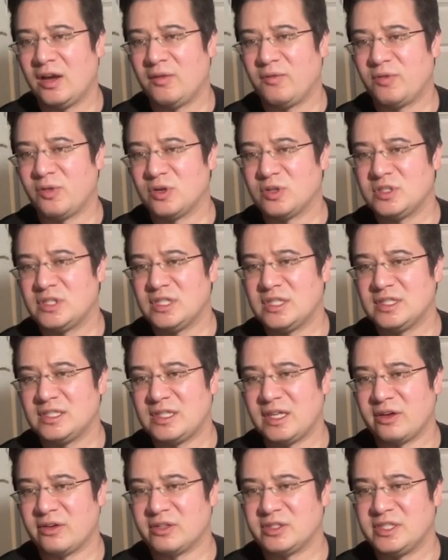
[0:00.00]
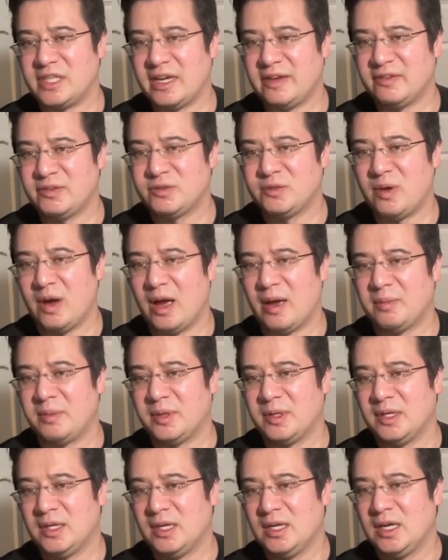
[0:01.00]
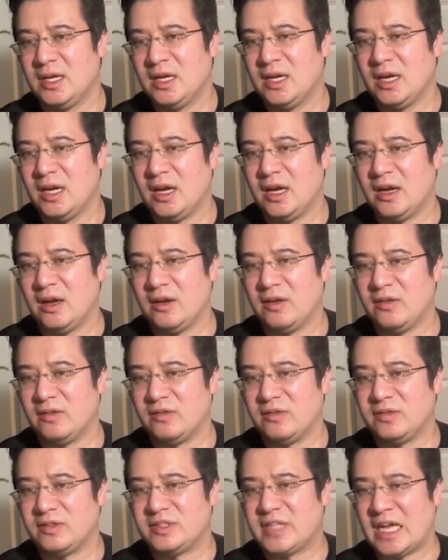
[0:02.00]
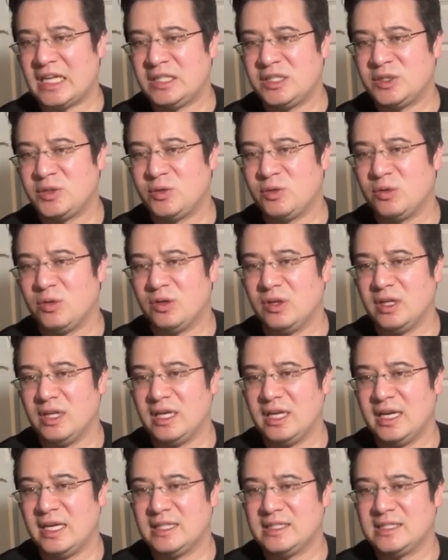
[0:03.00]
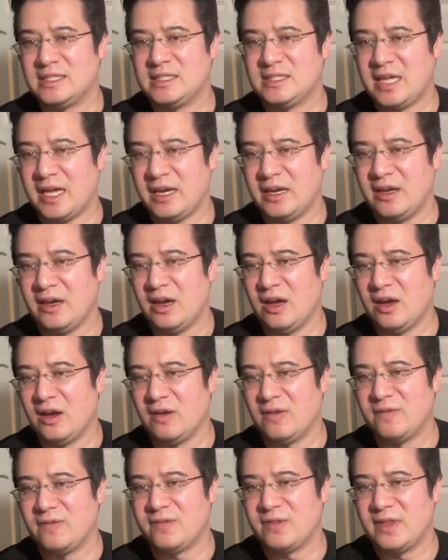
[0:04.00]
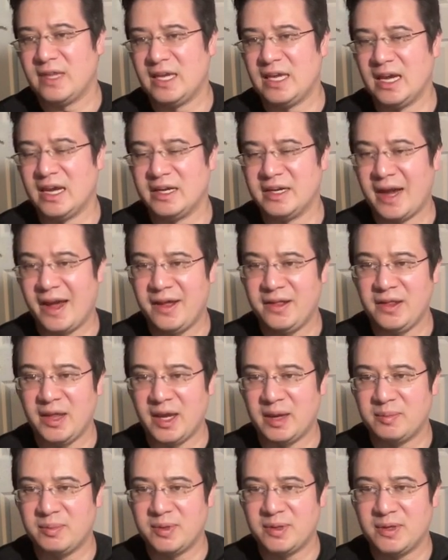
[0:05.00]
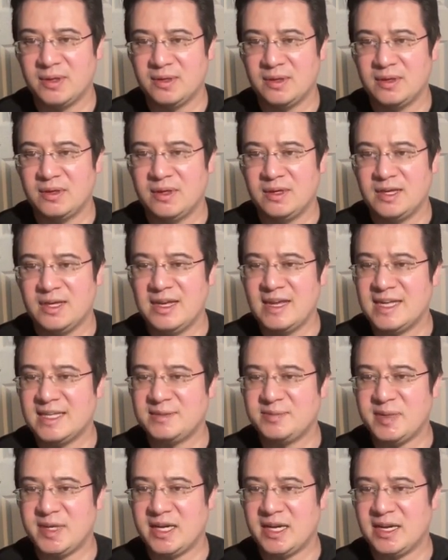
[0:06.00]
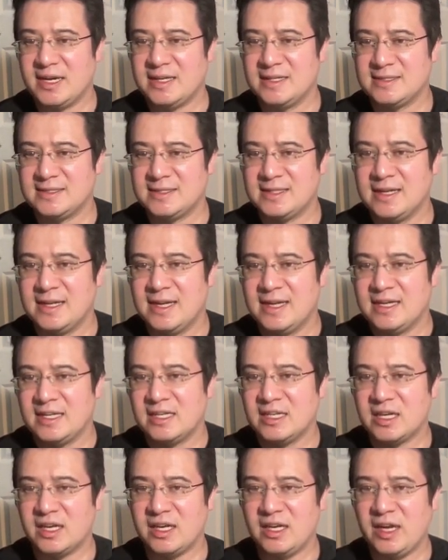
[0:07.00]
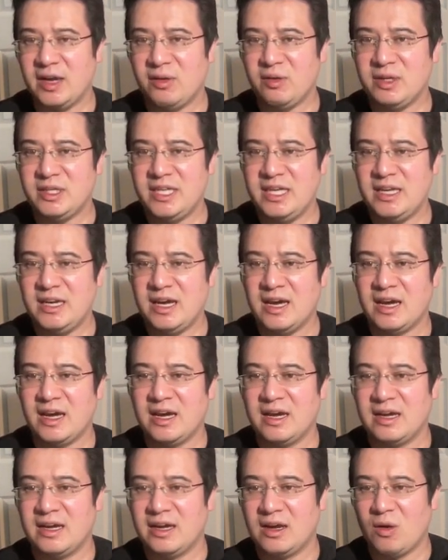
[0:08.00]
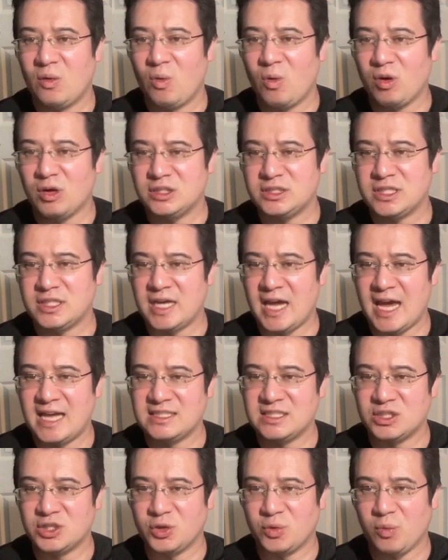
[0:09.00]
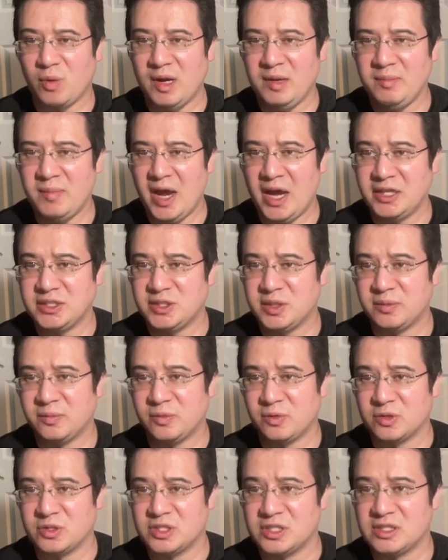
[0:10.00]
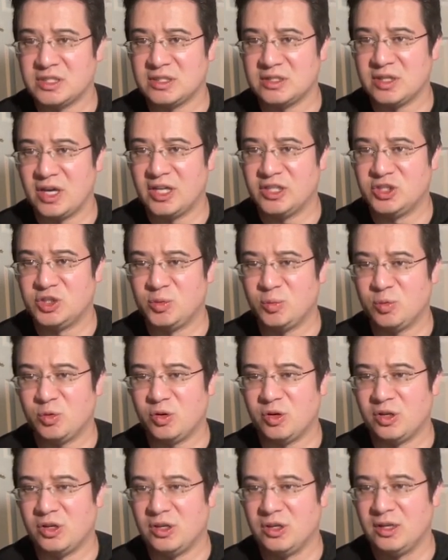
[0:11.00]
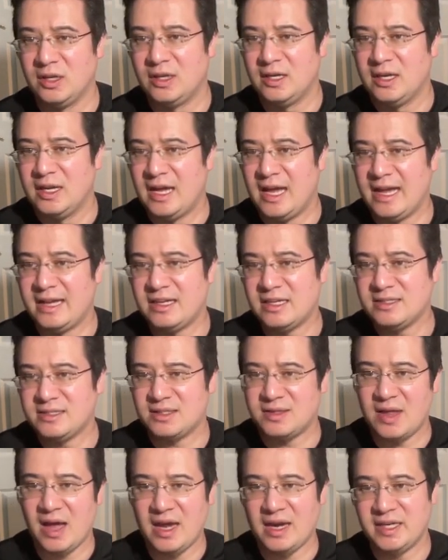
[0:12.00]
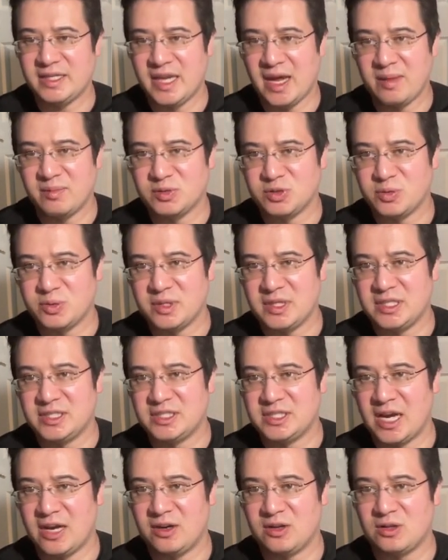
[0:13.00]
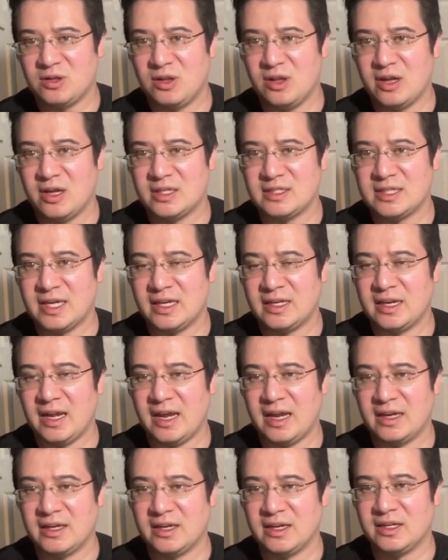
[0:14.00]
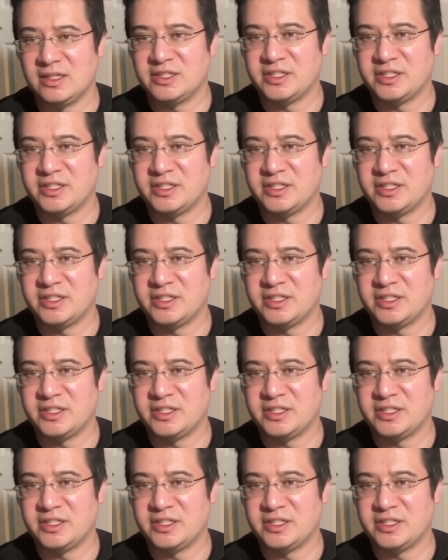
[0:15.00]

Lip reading: versus their safe swap of Tentacruel instead of the Annihilate is because Giratina Origin has a great matchup versus Azumarill. It does a lot of damage with these Shadow Claws and